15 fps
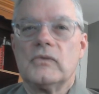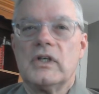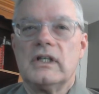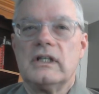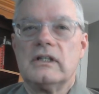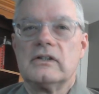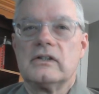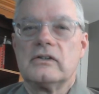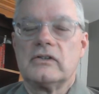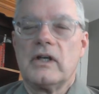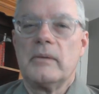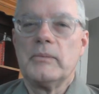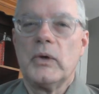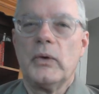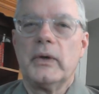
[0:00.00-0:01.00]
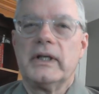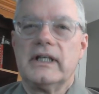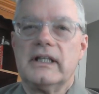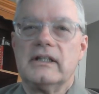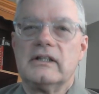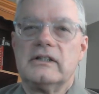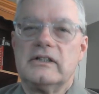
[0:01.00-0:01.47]
And he says, I'm going
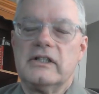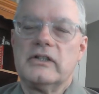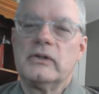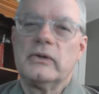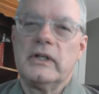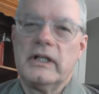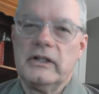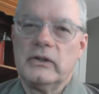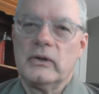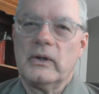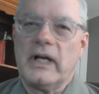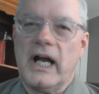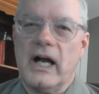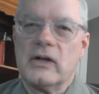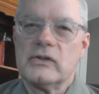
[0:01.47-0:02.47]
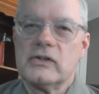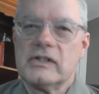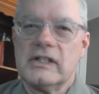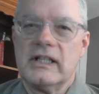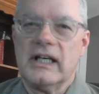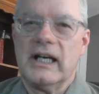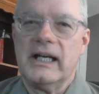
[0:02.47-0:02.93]
to dinner at your house
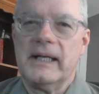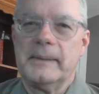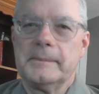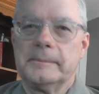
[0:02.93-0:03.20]
tonight.